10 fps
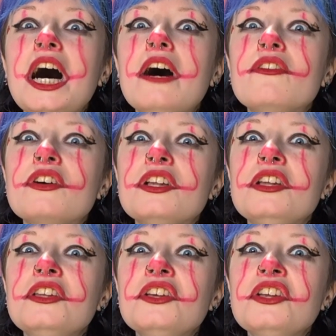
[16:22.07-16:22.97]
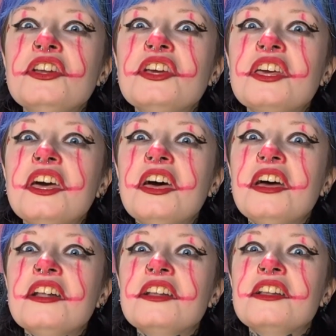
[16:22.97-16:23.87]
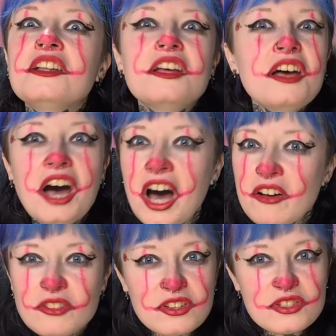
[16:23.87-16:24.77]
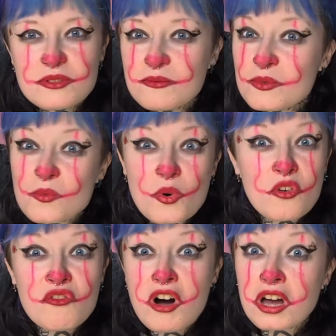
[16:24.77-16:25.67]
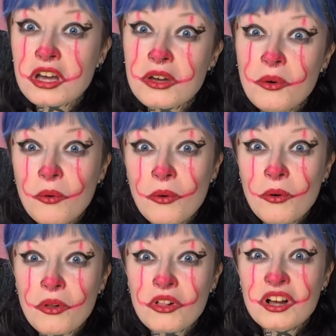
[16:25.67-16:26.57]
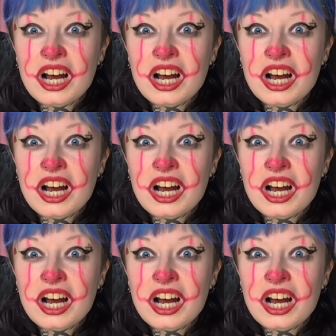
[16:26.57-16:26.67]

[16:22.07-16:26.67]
I've gone and done it again. I've done something real fucking cool.